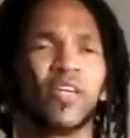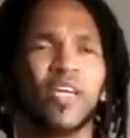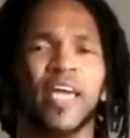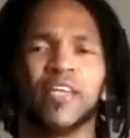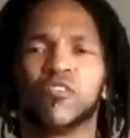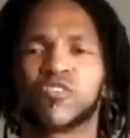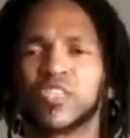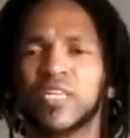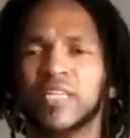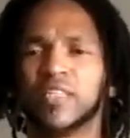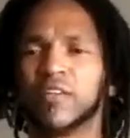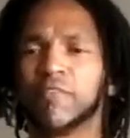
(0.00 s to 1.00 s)
and you
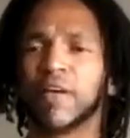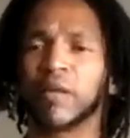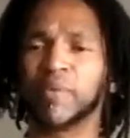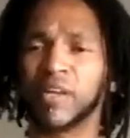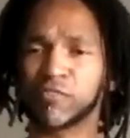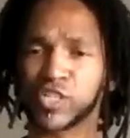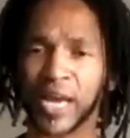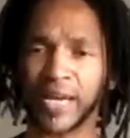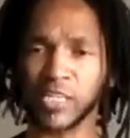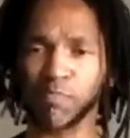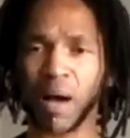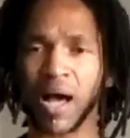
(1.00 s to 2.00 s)
see the development of
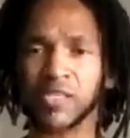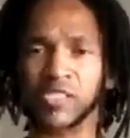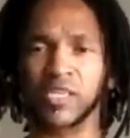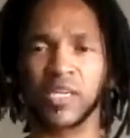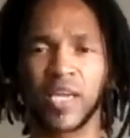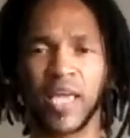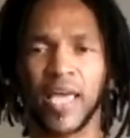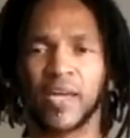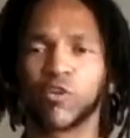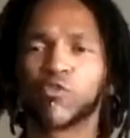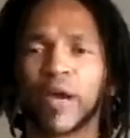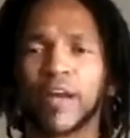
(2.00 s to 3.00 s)
Chinese boxing and a
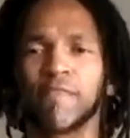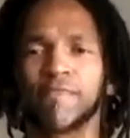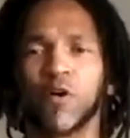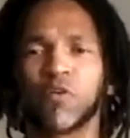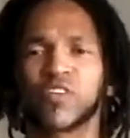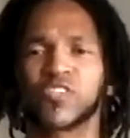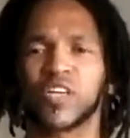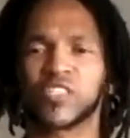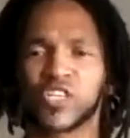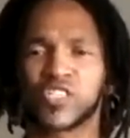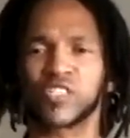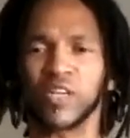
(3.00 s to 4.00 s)
greater focus on
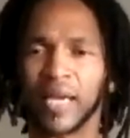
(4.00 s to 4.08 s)
just